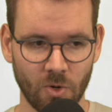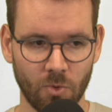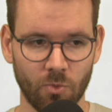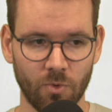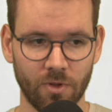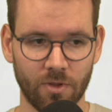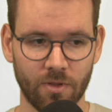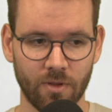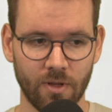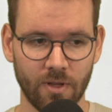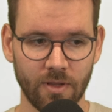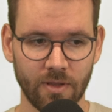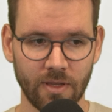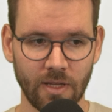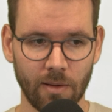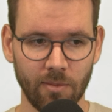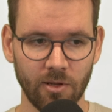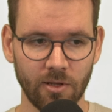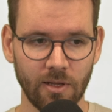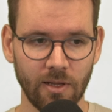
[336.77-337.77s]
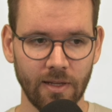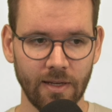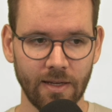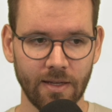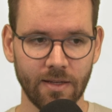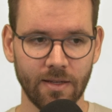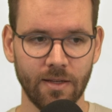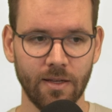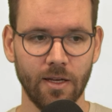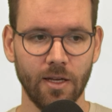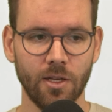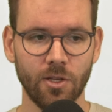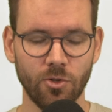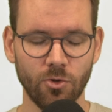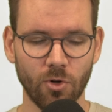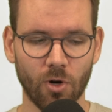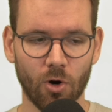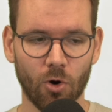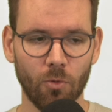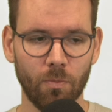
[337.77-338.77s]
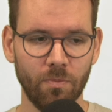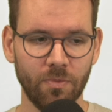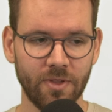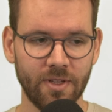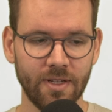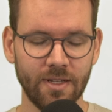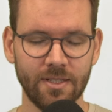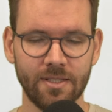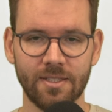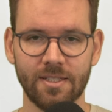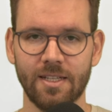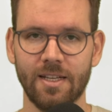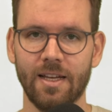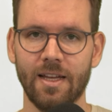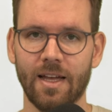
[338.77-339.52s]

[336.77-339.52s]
With double click, you open this,